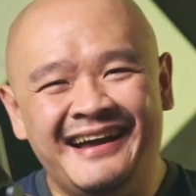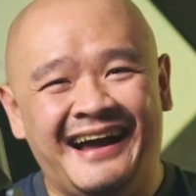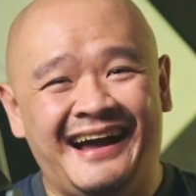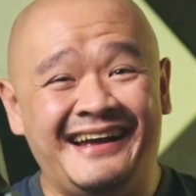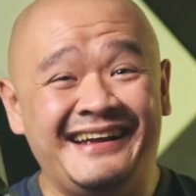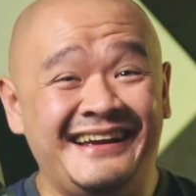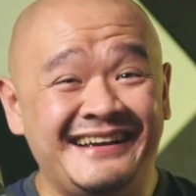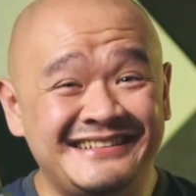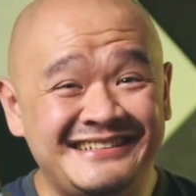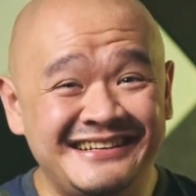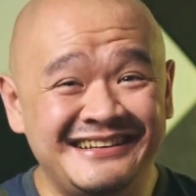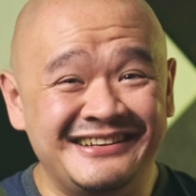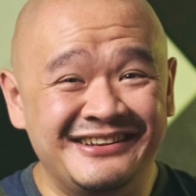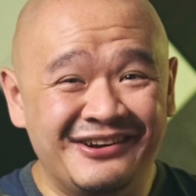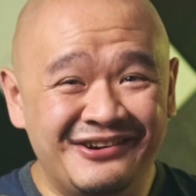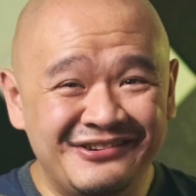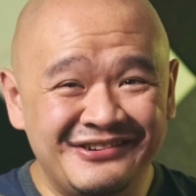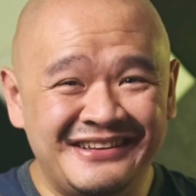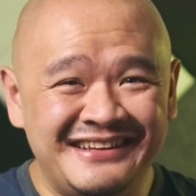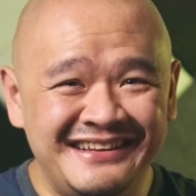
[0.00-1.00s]
I actually
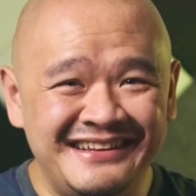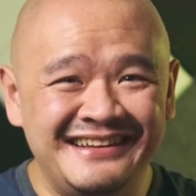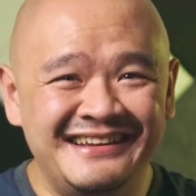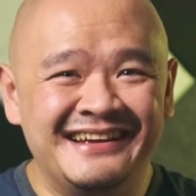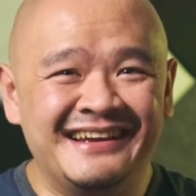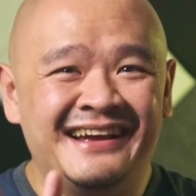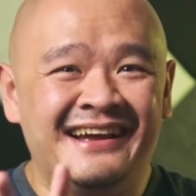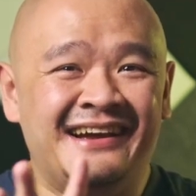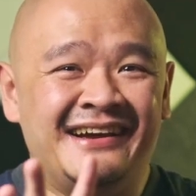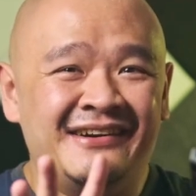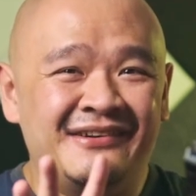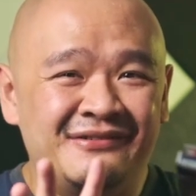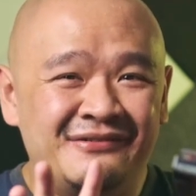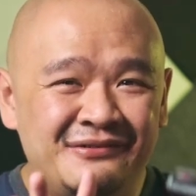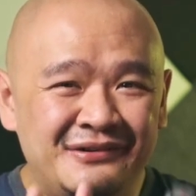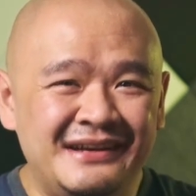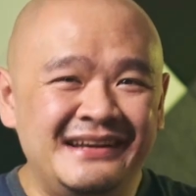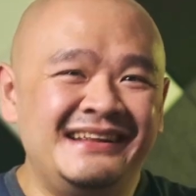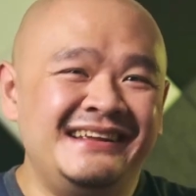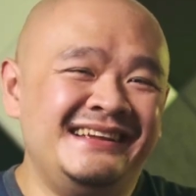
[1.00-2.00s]
low-key
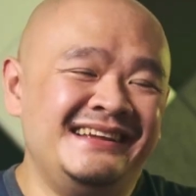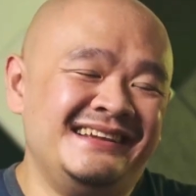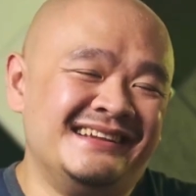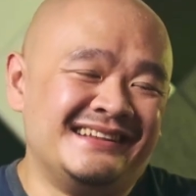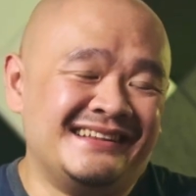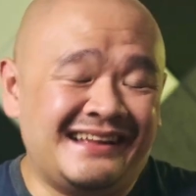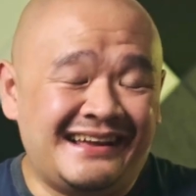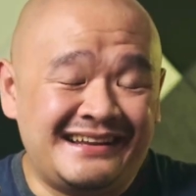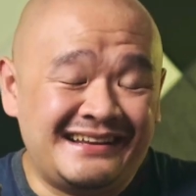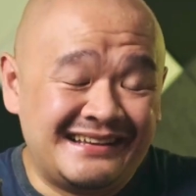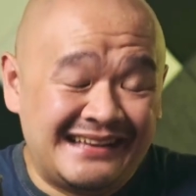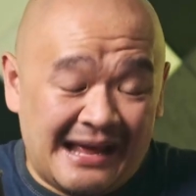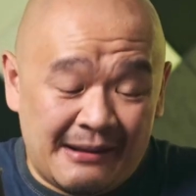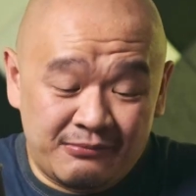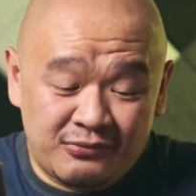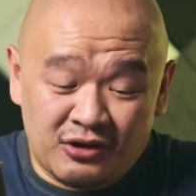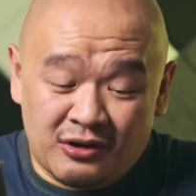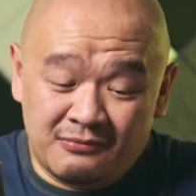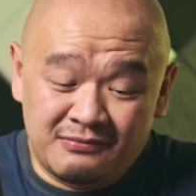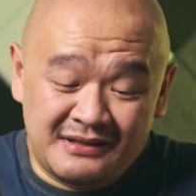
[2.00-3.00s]
really like
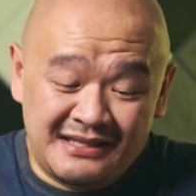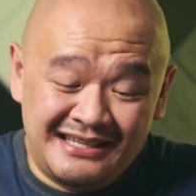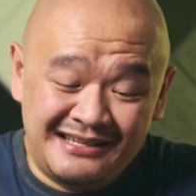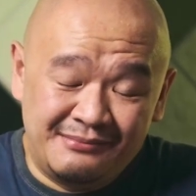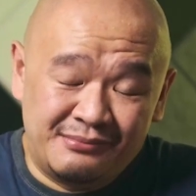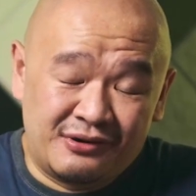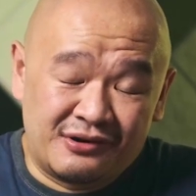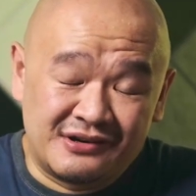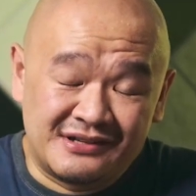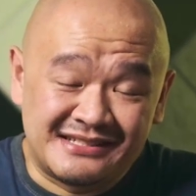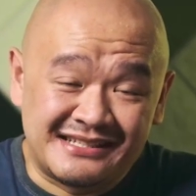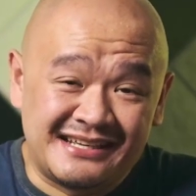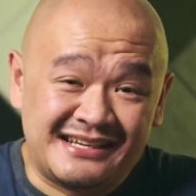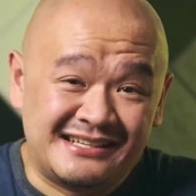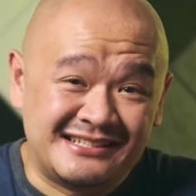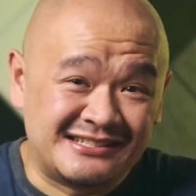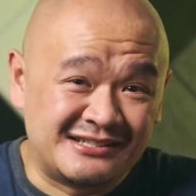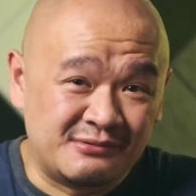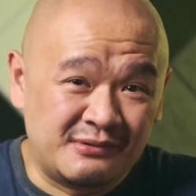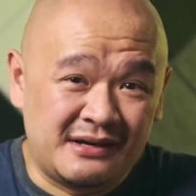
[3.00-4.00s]
laptop keyboards
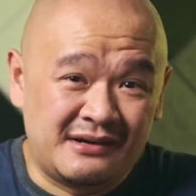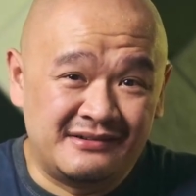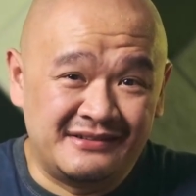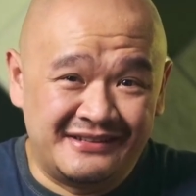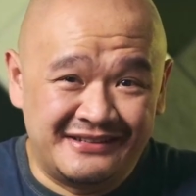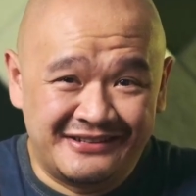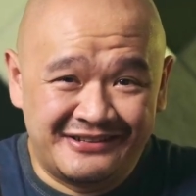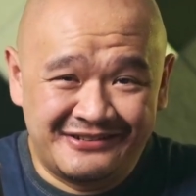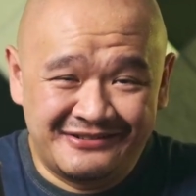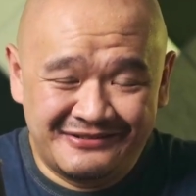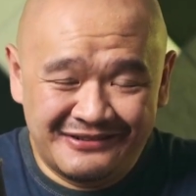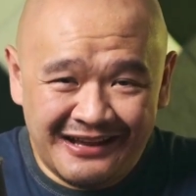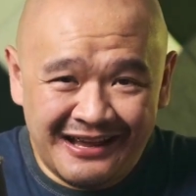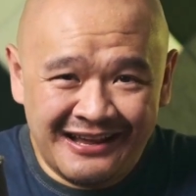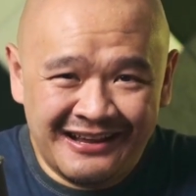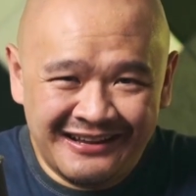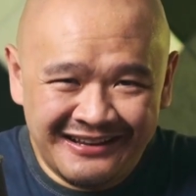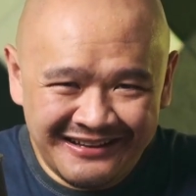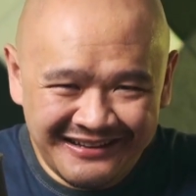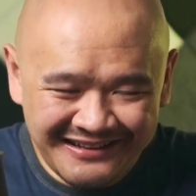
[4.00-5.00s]
as well,
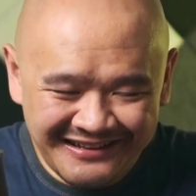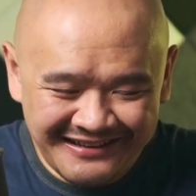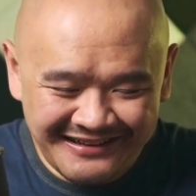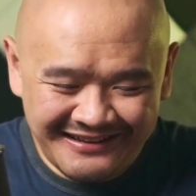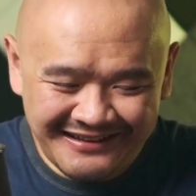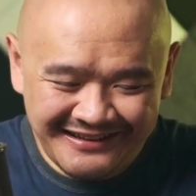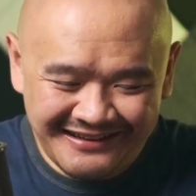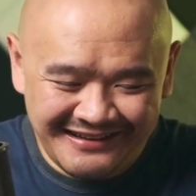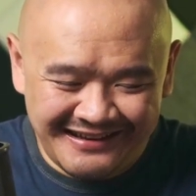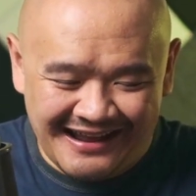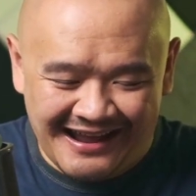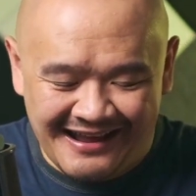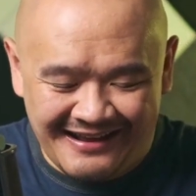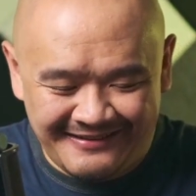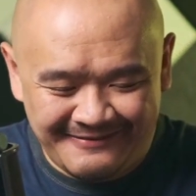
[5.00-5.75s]
Yeah.